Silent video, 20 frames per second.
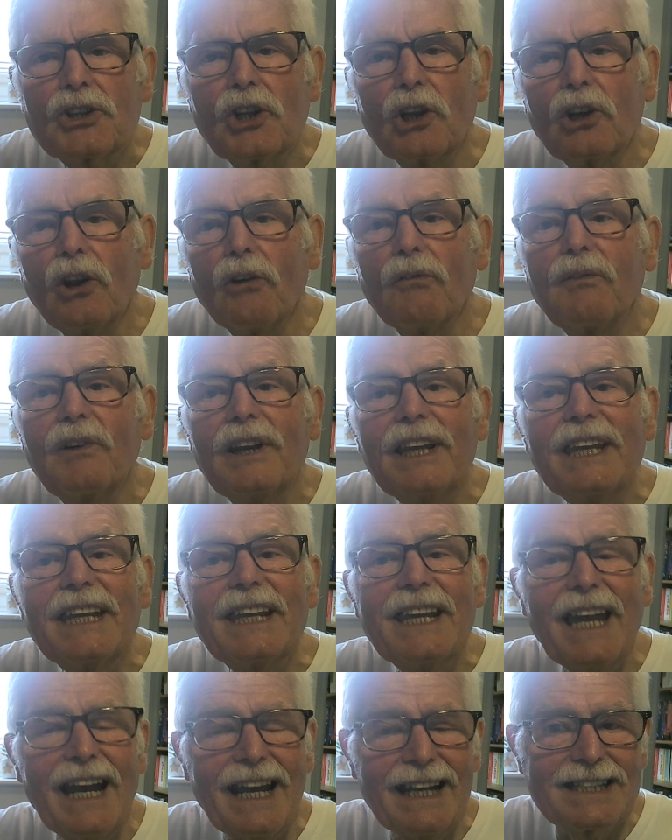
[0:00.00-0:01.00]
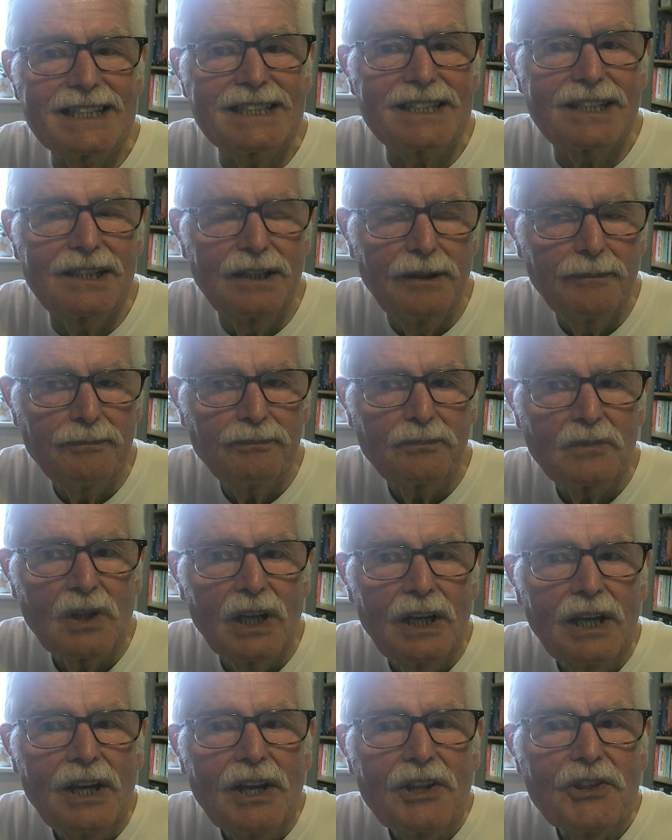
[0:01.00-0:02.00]
The lovely cat
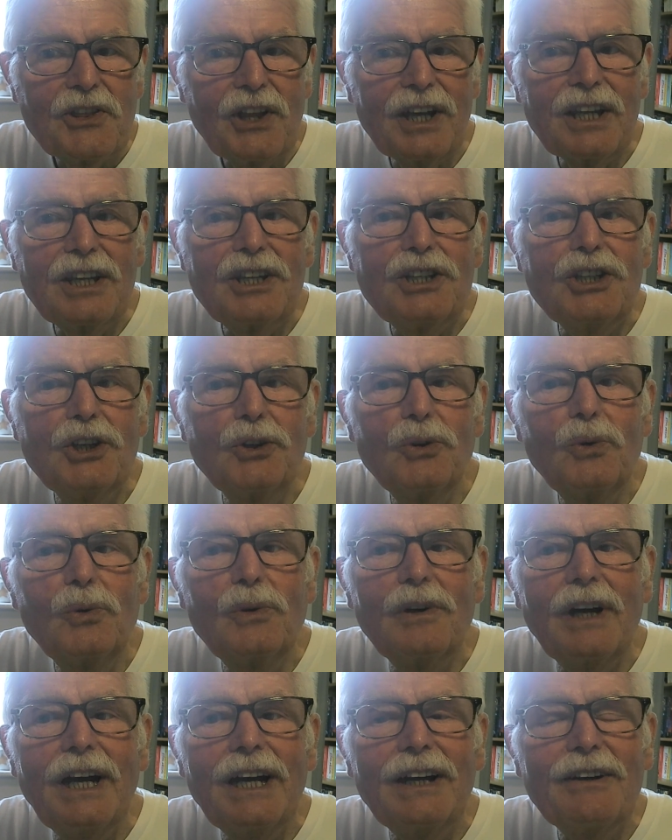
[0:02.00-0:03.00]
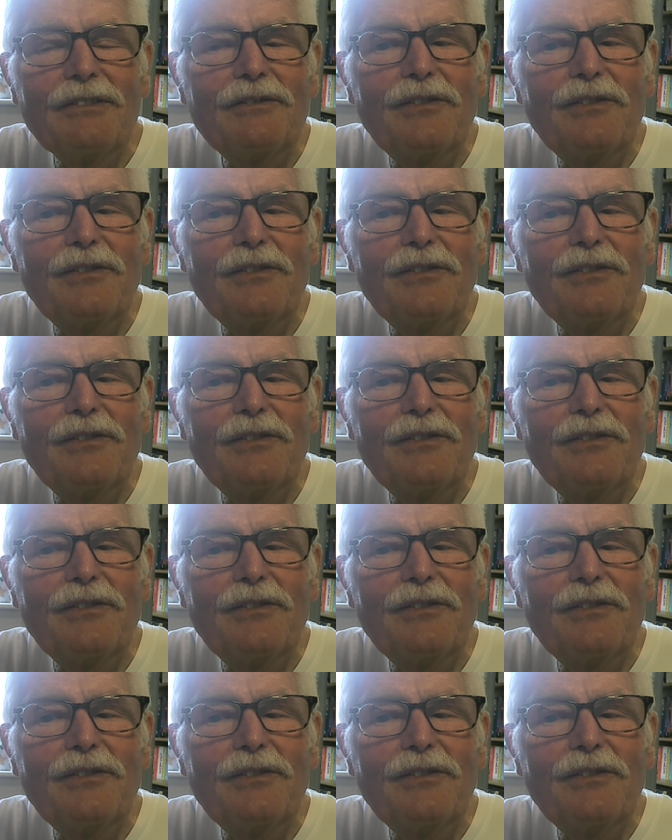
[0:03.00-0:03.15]
Thank you uh,